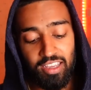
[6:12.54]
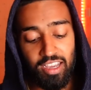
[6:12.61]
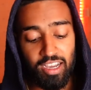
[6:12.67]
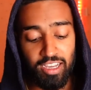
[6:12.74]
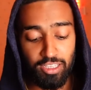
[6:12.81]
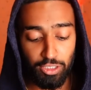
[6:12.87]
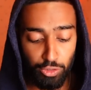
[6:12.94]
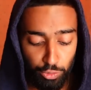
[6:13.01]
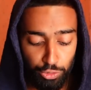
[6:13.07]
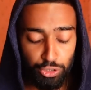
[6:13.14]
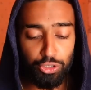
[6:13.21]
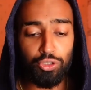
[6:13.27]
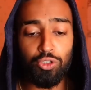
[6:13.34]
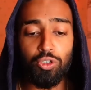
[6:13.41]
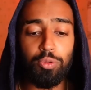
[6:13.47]

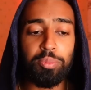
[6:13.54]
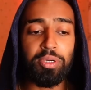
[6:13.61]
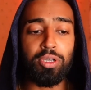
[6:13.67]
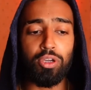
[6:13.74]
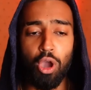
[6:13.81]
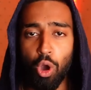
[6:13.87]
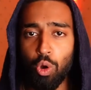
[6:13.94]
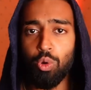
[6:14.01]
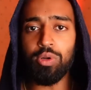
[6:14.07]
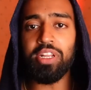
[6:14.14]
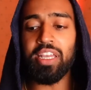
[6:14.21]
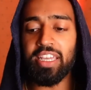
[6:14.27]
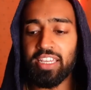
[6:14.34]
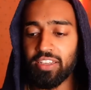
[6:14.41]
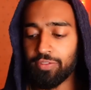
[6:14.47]
YouTube,
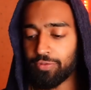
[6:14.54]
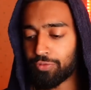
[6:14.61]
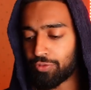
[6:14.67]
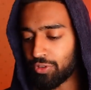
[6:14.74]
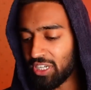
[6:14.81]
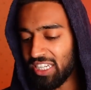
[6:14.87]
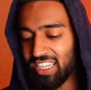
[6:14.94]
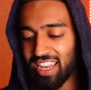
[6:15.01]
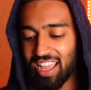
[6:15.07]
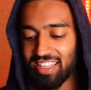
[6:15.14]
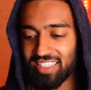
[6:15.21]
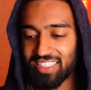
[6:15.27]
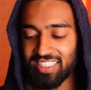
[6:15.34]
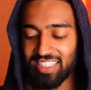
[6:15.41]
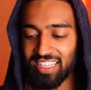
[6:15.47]
coding,
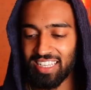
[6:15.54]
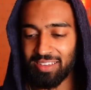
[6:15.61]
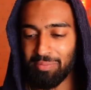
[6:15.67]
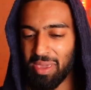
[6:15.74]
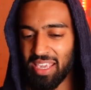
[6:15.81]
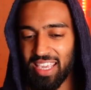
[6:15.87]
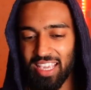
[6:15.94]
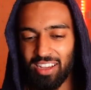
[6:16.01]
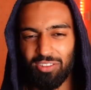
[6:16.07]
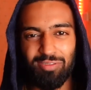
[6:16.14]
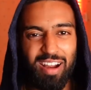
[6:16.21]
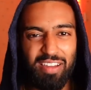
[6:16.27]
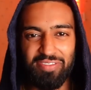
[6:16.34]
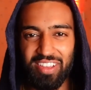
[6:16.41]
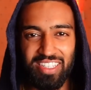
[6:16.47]
freelancing, making
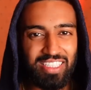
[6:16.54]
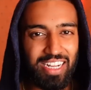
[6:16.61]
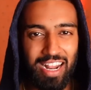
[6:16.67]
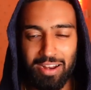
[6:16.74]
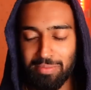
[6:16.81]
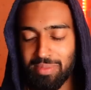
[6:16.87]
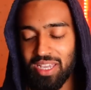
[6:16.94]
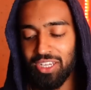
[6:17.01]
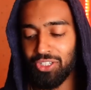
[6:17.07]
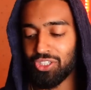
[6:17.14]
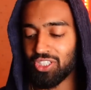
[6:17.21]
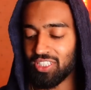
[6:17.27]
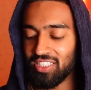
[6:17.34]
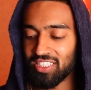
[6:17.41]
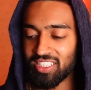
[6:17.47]
graphics and
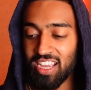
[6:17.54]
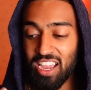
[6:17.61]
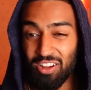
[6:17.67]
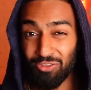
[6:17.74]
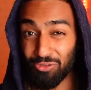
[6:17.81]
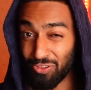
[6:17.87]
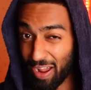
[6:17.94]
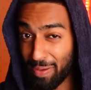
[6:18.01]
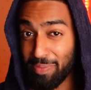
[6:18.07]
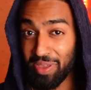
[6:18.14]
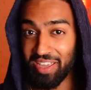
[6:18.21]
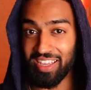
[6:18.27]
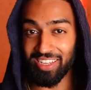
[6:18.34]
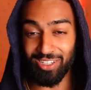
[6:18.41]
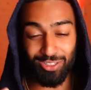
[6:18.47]
animations,
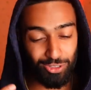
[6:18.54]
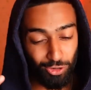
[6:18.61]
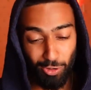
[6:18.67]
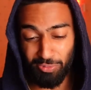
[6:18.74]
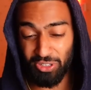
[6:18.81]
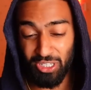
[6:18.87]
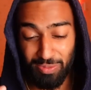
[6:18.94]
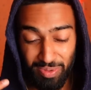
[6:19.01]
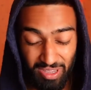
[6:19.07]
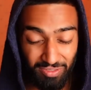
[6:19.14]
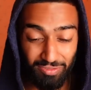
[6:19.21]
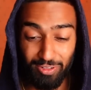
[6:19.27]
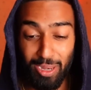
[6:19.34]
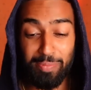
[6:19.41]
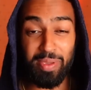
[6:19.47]
rapping,
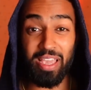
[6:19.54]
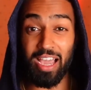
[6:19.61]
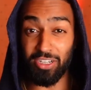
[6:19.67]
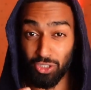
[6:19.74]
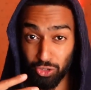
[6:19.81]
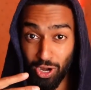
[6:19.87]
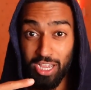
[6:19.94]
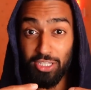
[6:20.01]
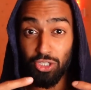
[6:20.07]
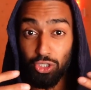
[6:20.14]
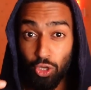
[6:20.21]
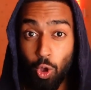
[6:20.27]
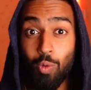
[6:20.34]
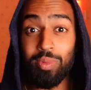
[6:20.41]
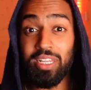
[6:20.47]
dropshipping, flipping. I tried
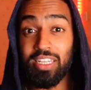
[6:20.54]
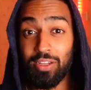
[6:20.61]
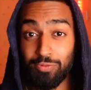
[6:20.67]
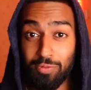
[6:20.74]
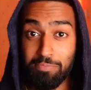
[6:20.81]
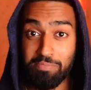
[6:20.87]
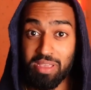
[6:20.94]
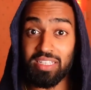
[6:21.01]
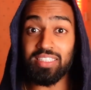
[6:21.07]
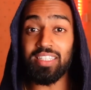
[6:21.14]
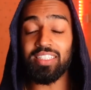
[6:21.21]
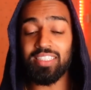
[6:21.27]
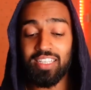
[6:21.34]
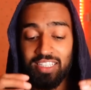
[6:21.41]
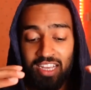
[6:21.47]
so many different
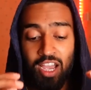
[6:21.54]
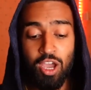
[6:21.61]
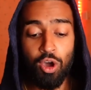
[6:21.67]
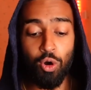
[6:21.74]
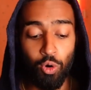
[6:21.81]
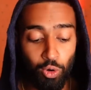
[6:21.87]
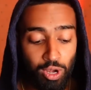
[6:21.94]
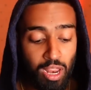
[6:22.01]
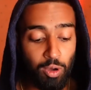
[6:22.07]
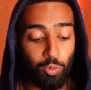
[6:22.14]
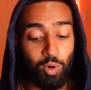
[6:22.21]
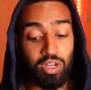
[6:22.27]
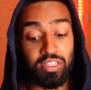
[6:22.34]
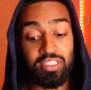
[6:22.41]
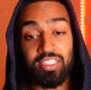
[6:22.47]
businesses all at
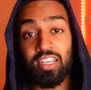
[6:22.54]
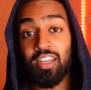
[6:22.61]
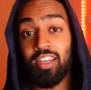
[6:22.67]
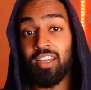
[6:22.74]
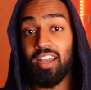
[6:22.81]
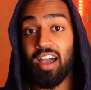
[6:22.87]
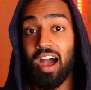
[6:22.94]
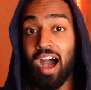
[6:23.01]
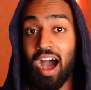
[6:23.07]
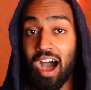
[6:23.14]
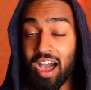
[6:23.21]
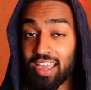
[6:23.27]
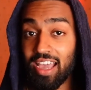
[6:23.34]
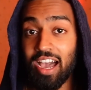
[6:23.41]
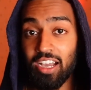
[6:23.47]
once.
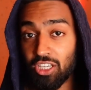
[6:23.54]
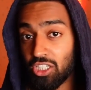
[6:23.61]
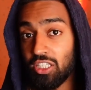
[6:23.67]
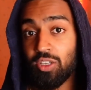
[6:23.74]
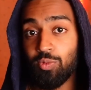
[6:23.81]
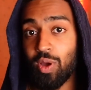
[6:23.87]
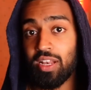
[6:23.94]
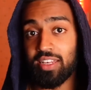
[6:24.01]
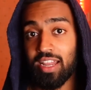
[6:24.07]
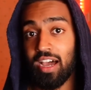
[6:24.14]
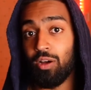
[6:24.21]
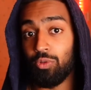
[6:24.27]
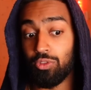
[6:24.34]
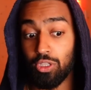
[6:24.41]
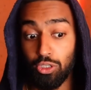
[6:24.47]
I actually went
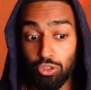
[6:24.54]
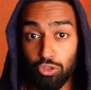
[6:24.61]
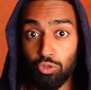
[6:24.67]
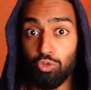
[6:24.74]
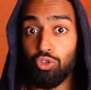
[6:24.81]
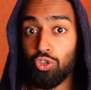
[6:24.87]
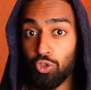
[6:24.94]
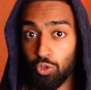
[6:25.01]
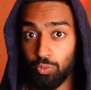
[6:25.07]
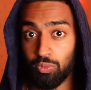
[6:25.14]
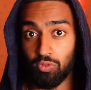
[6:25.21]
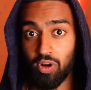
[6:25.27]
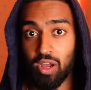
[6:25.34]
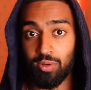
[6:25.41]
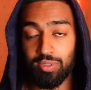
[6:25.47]
down the YouTube
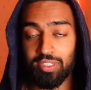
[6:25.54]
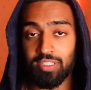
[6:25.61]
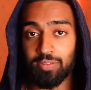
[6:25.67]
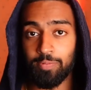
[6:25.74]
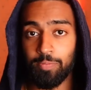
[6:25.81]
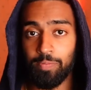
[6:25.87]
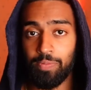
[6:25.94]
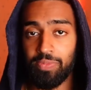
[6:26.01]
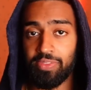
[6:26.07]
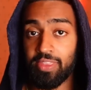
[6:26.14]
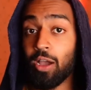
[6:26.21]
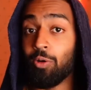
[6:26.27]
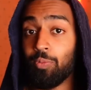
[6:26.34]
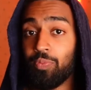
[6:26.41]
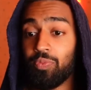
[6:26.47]
route.
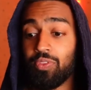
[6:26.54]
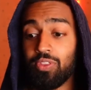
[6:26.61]
Now,